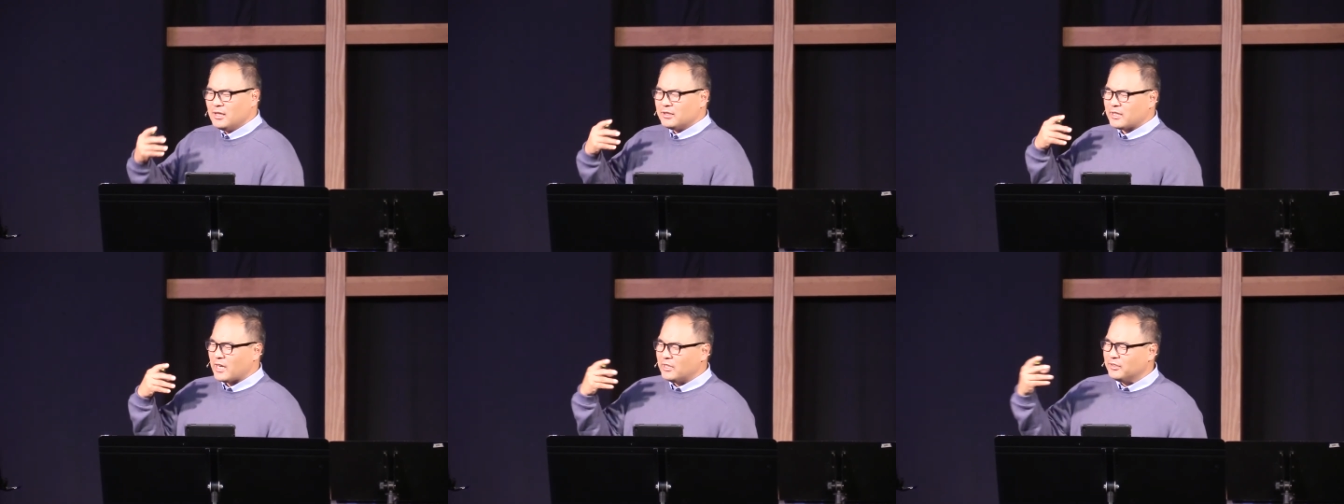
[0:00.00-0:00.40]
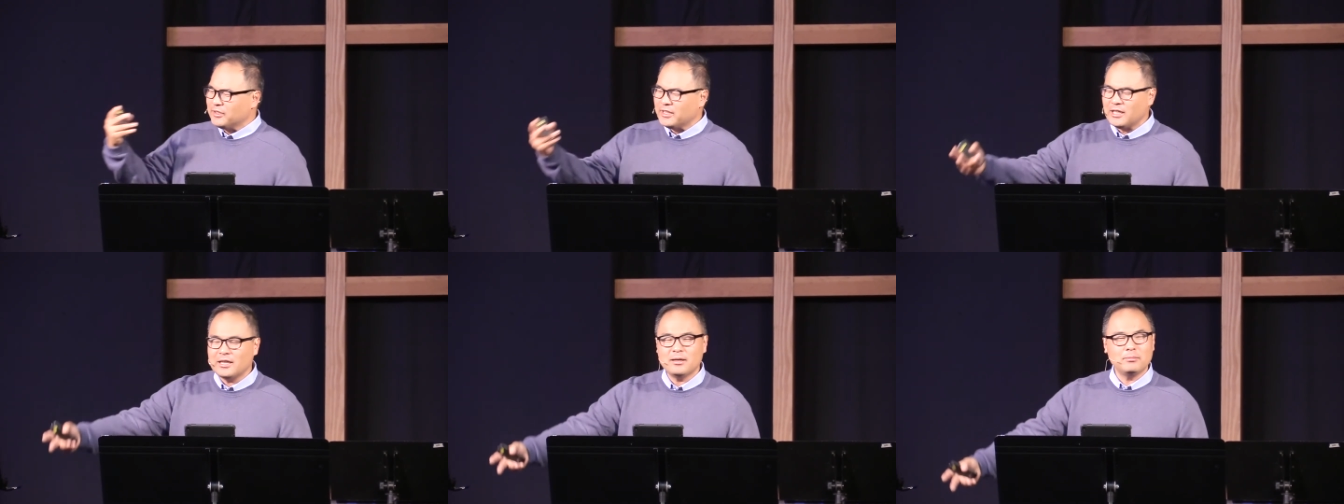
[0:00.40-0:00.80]
telling
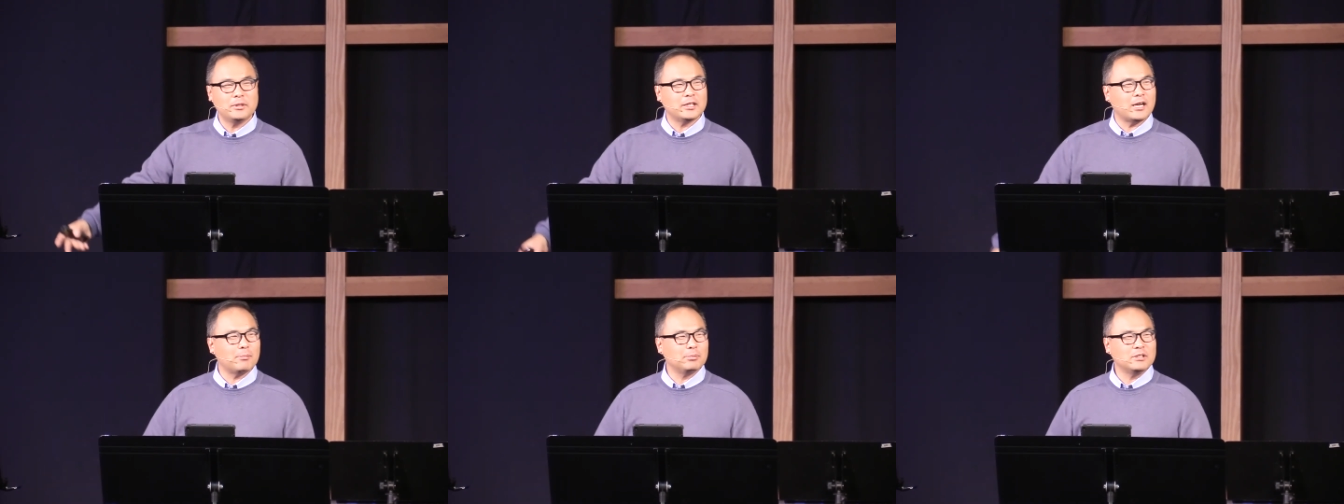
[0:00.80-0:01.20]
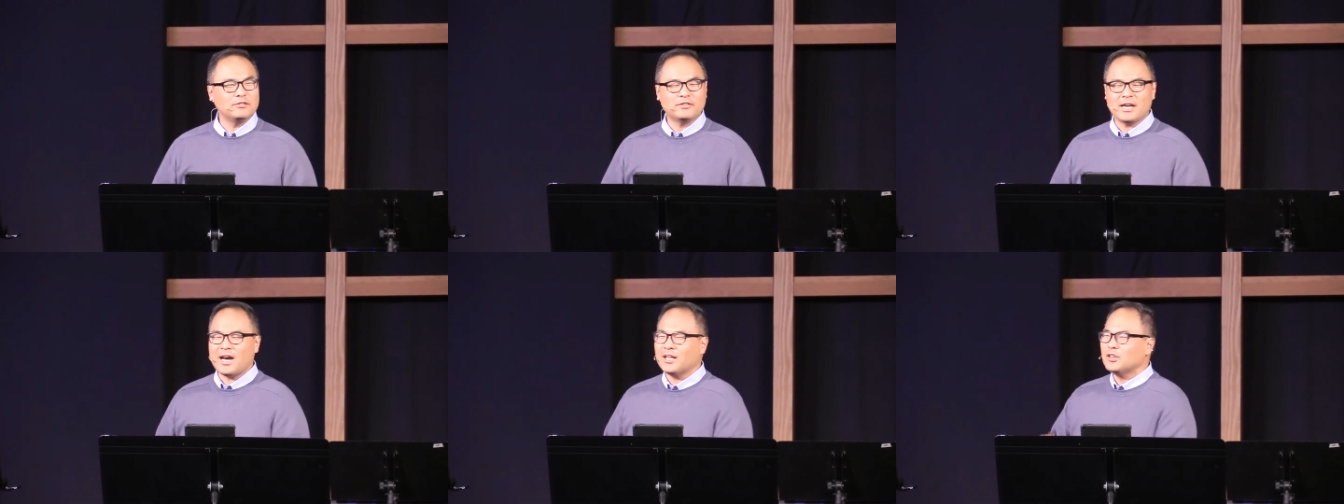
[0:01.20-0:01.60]
him that I
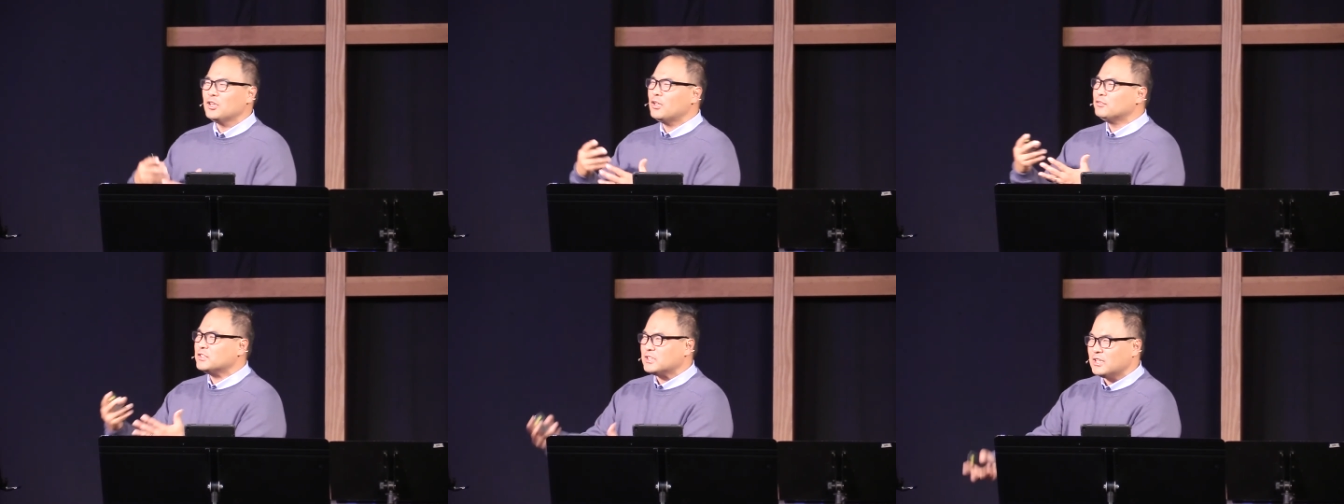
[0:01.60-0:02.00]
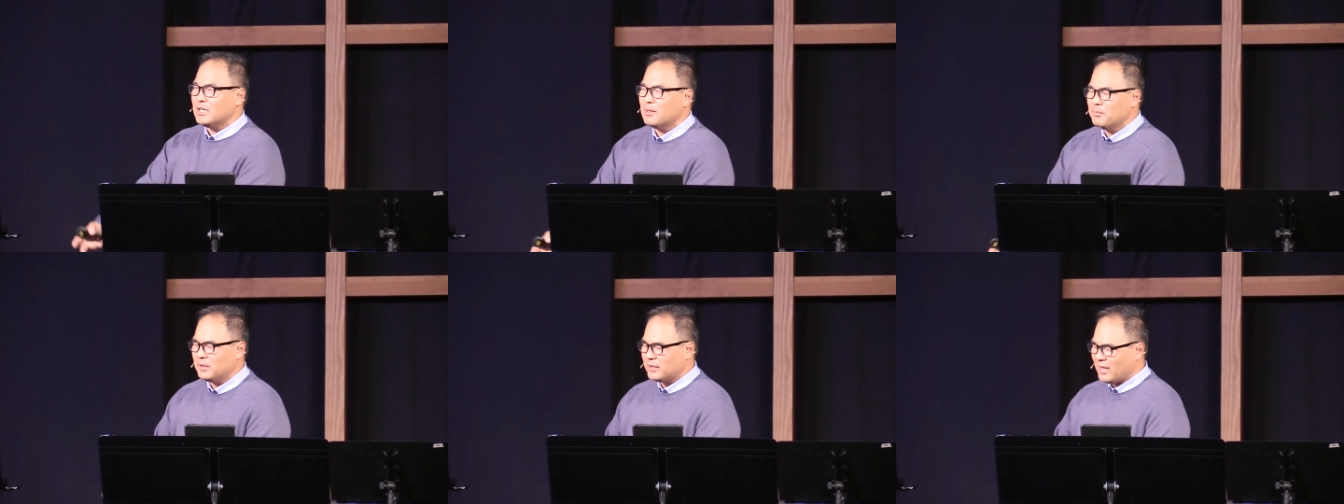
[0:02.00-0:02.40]
believe God loves
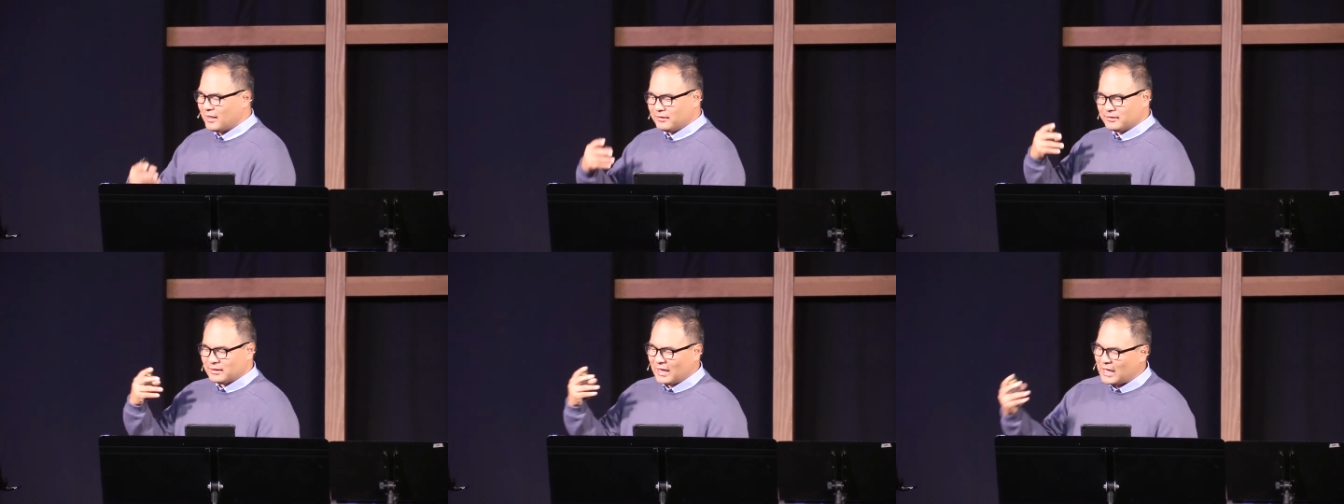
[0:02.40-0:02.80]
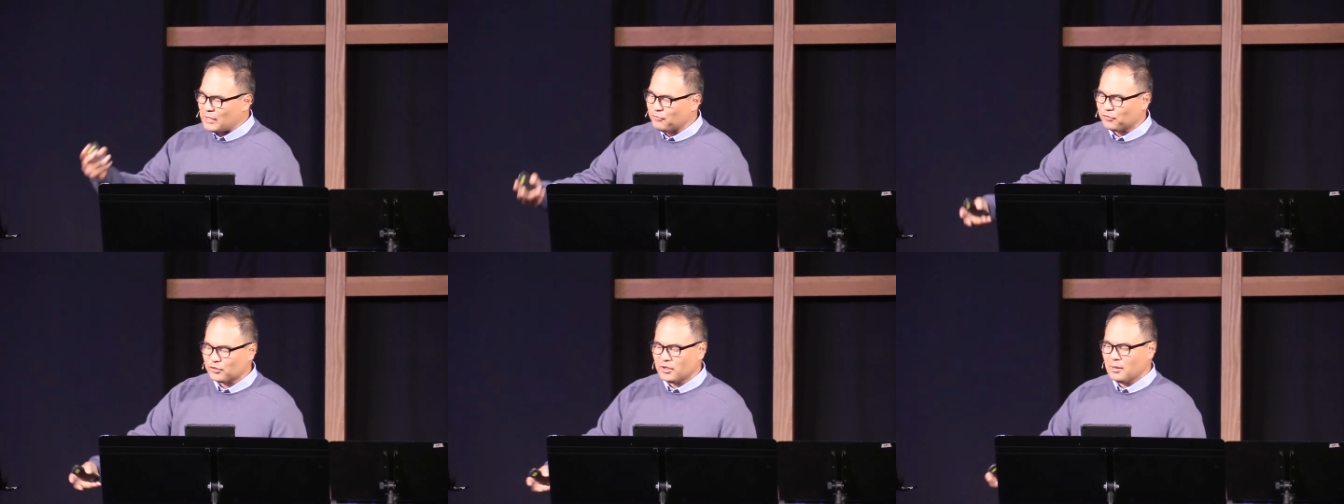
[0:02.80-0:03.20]
him and God died
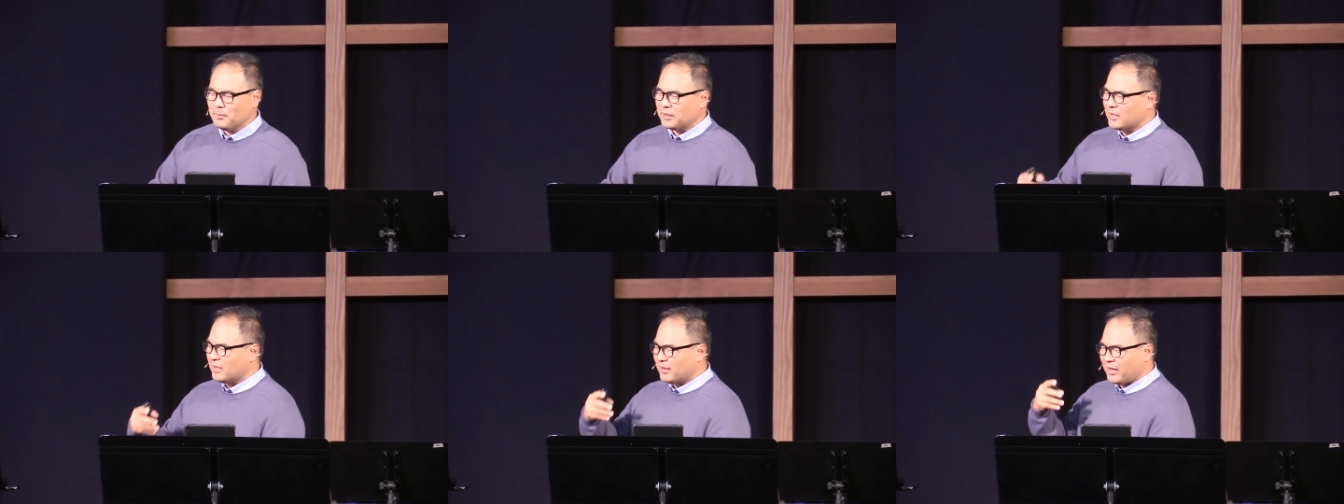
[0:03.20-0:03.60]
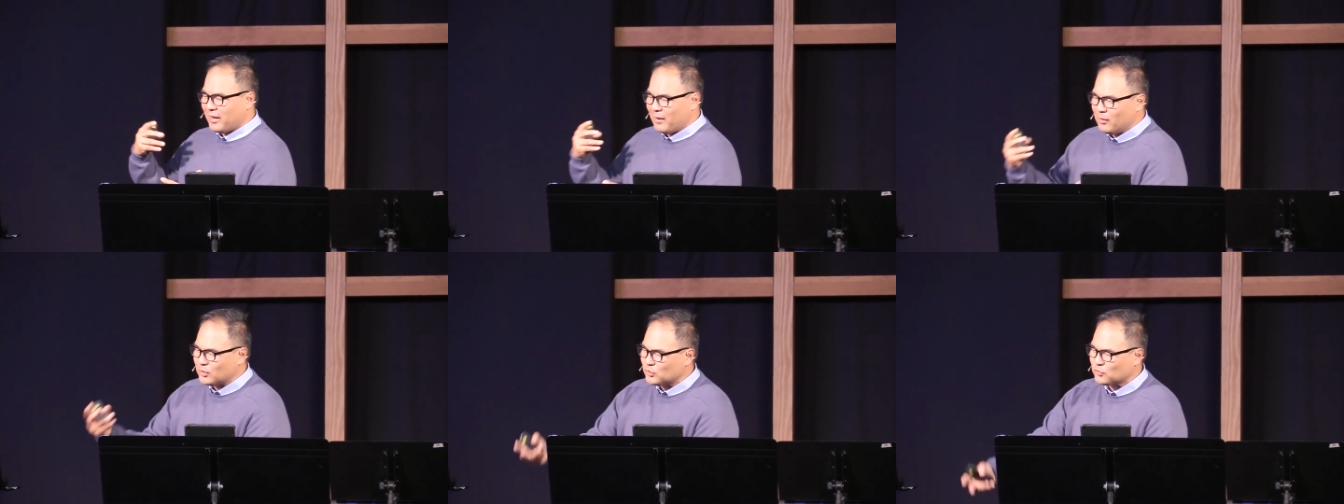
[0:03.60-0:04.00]
for him and God
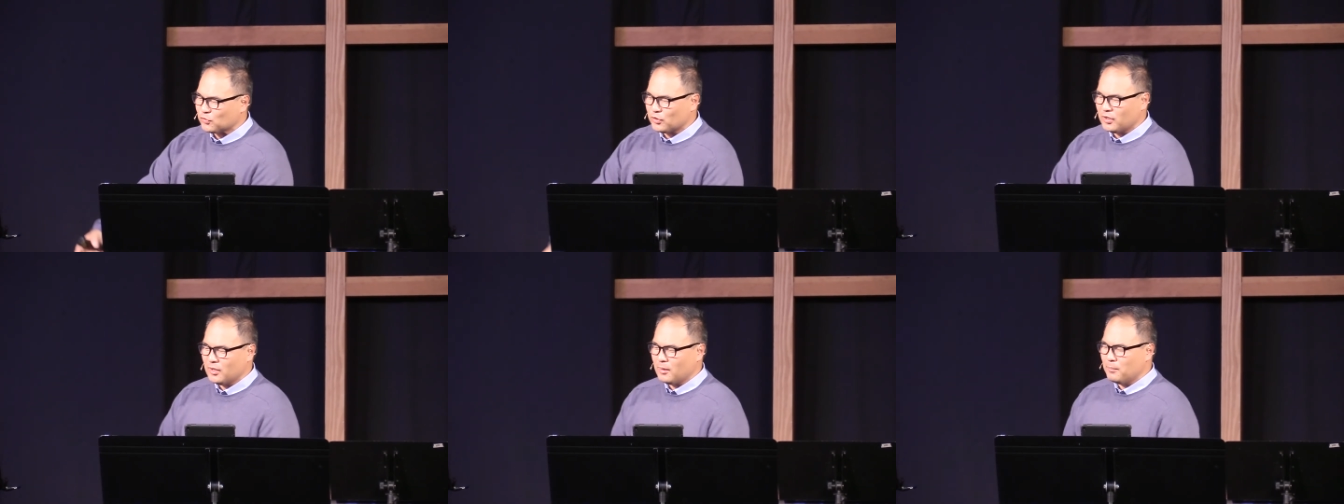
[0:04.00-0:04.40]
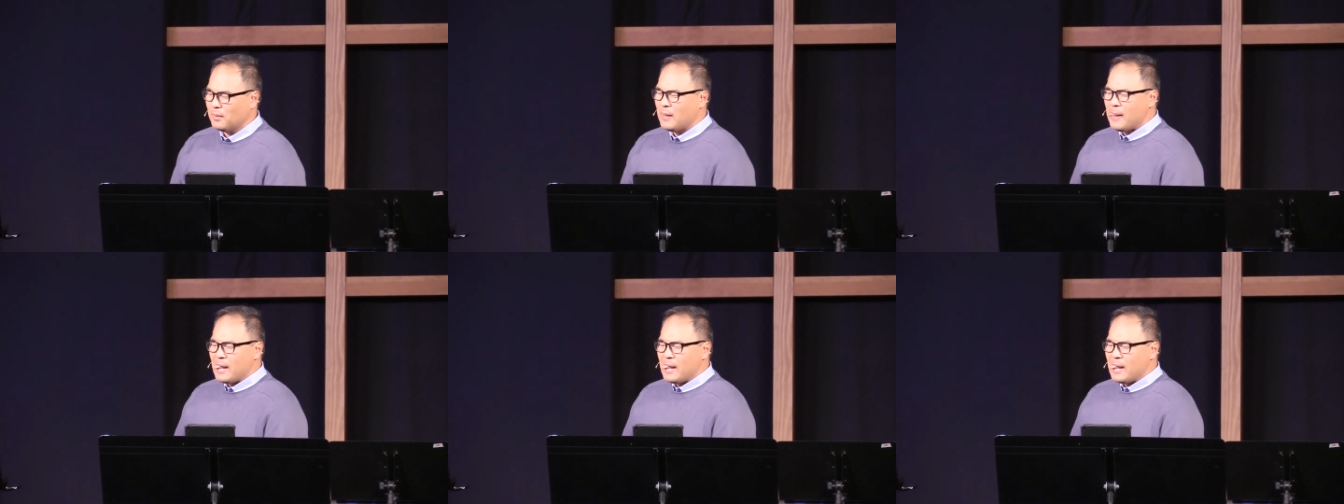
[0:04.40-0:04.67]
cares for him,